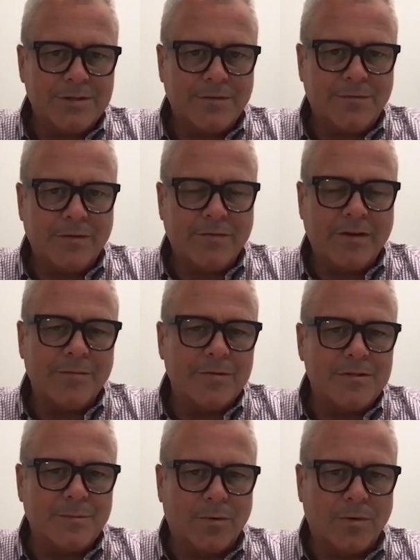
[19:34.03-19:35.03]
If you have government
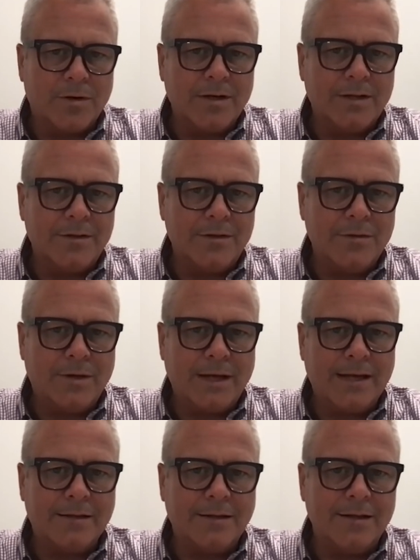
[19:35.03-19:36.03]
support in the UK
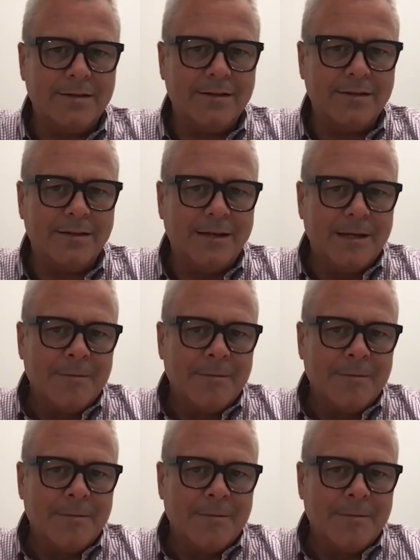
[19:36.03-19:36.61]
and London,